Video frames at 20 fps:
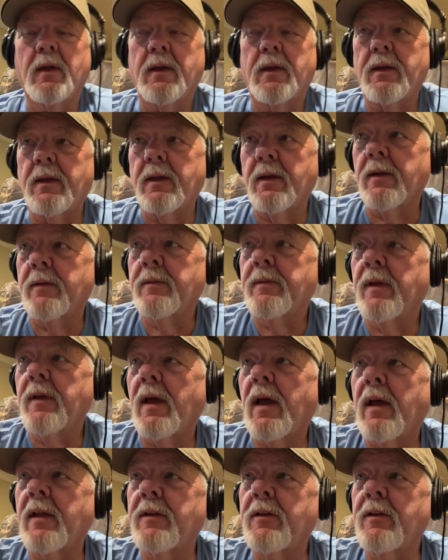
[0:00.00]
Yeah,
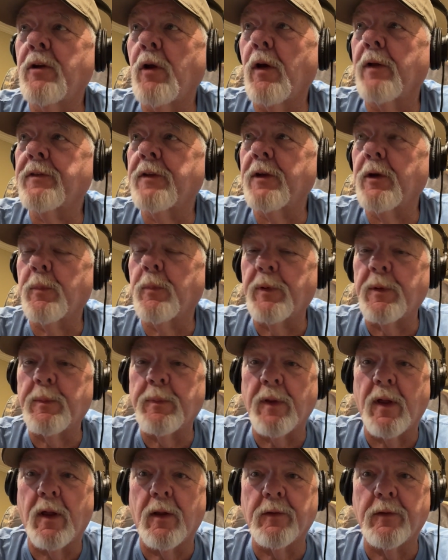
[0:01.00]
I tell
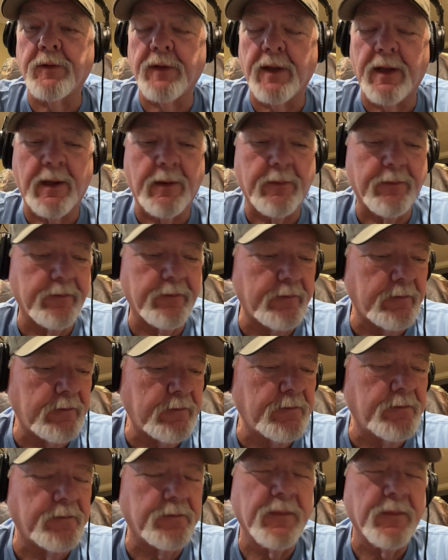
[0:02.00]
people all the time,
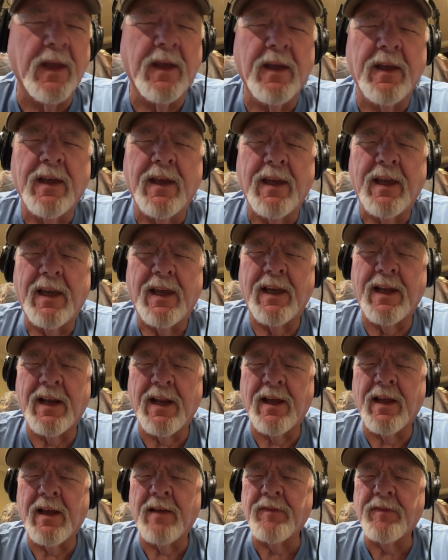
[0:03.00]
and
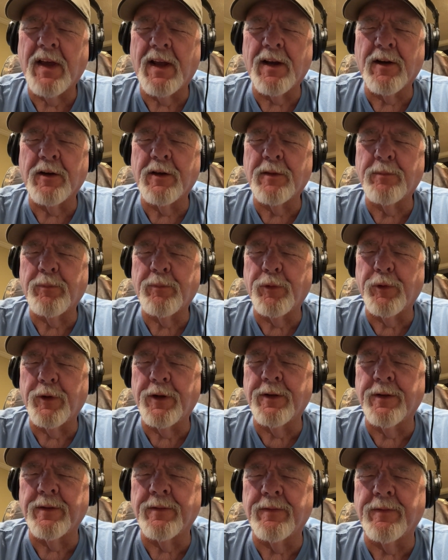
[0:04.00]
I've got a pretty
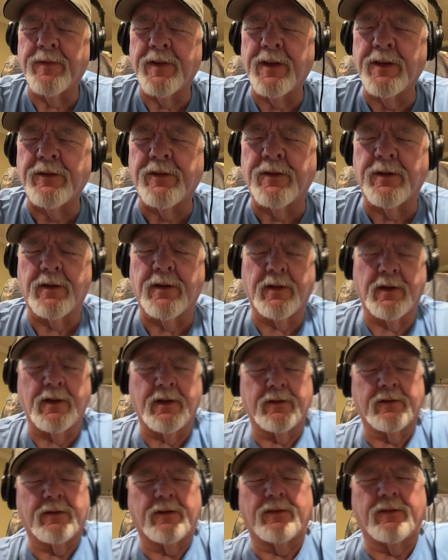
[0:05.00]
good vision of
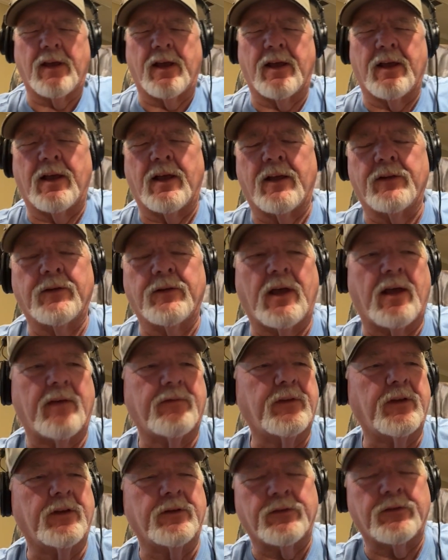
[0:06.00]
this, because I've
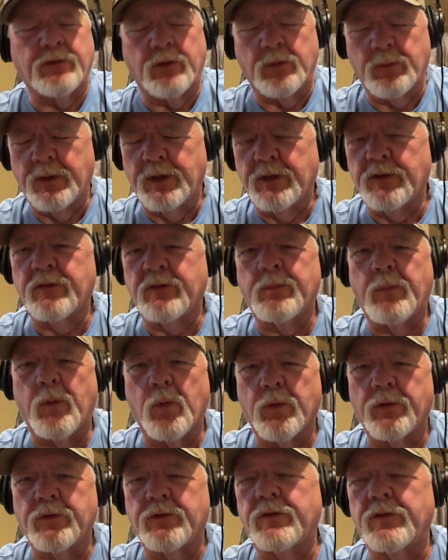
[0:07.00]
done so many
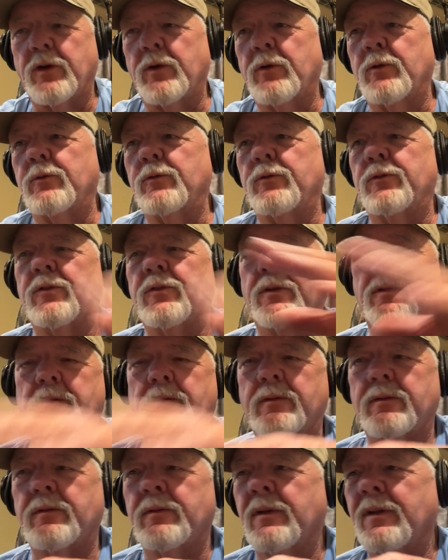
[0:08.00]
sports shows and
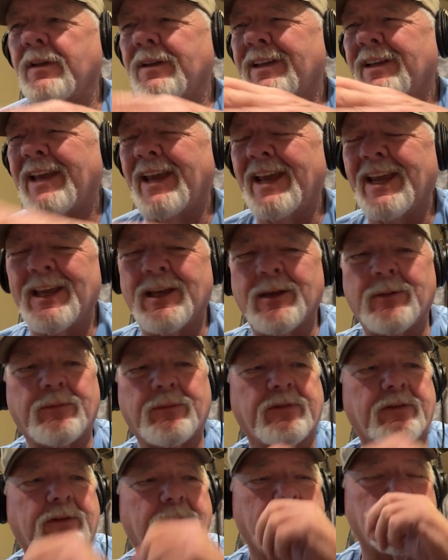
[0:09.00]

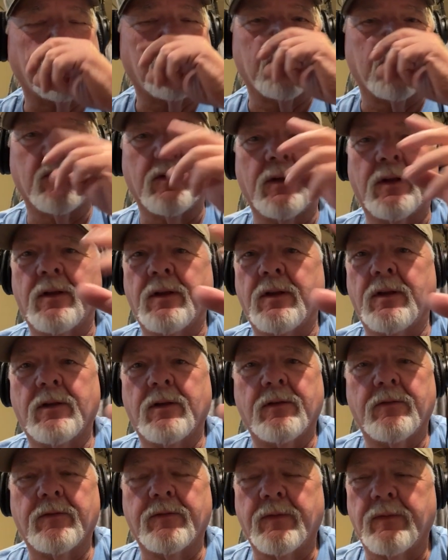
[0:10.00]
camps and
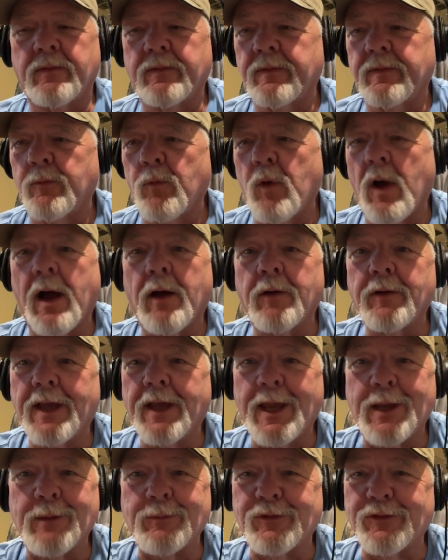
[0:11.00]
wild
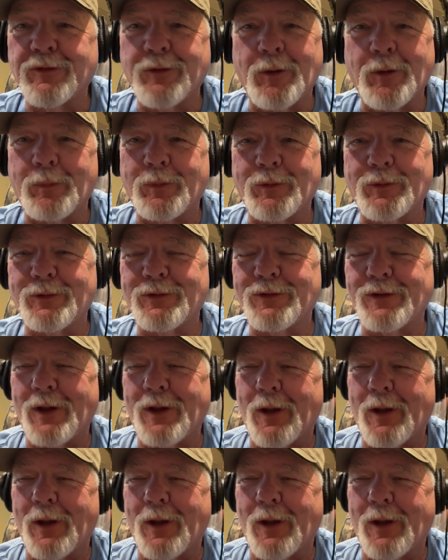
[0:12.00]
game suppers and